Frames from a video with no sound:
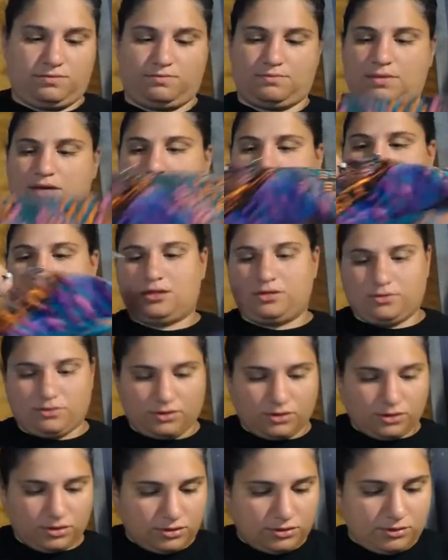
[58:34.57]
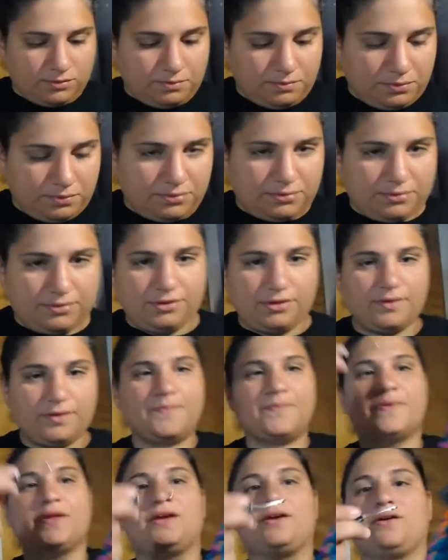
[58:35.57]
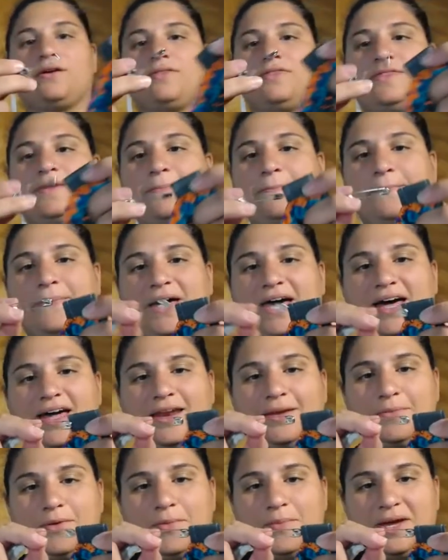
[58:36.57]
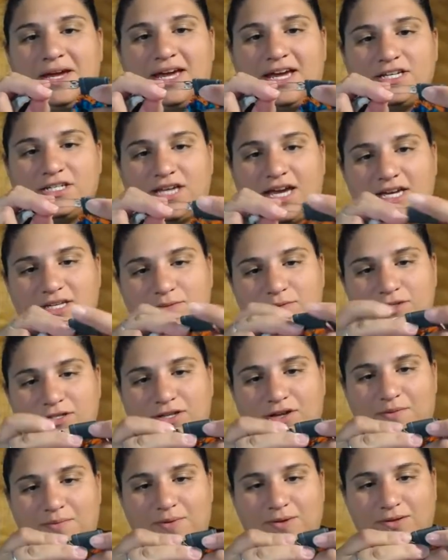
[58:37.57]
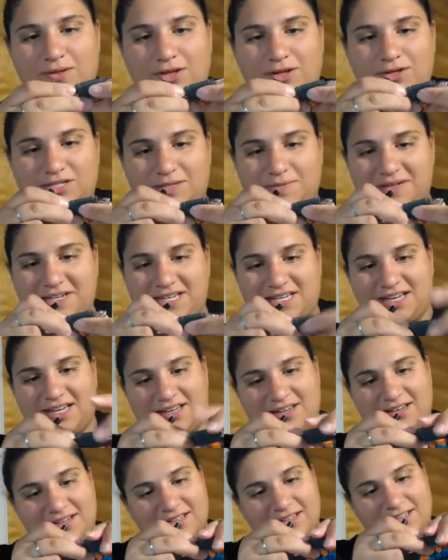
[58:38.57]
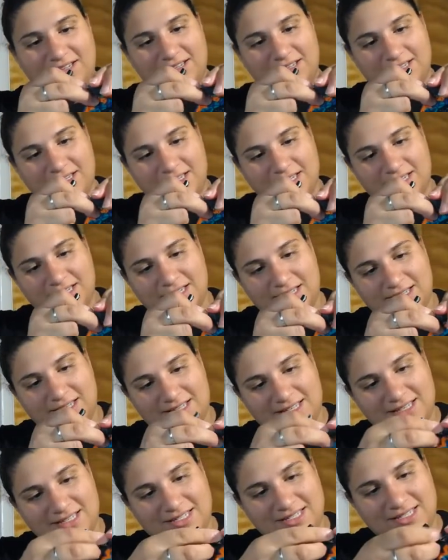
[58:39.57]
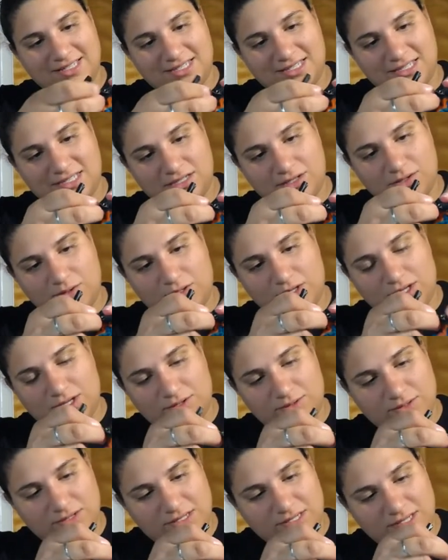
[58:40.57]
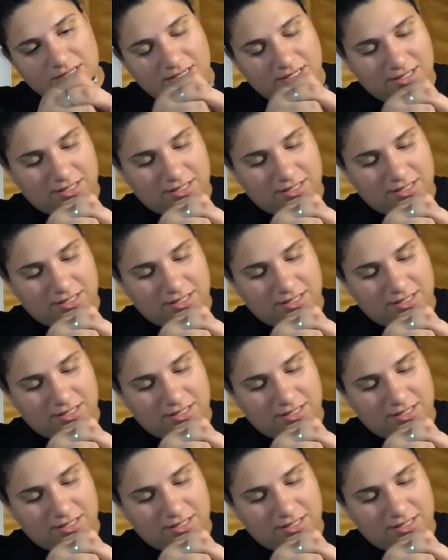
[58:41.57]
my other loop here at the bottom. Oh my gosh, guys, we're so close to being done. So close.